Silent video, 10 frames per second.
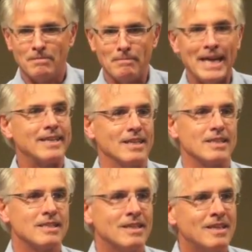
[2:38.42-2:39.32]

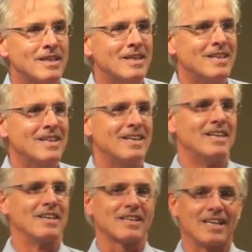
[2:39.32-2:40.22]
Madness.
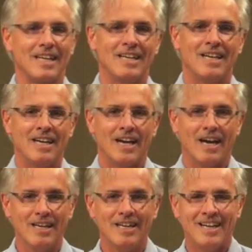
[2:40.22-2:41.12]
Okay,
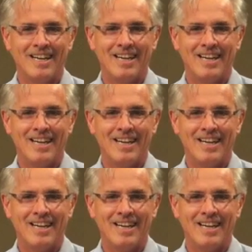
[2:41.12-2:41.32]
huh?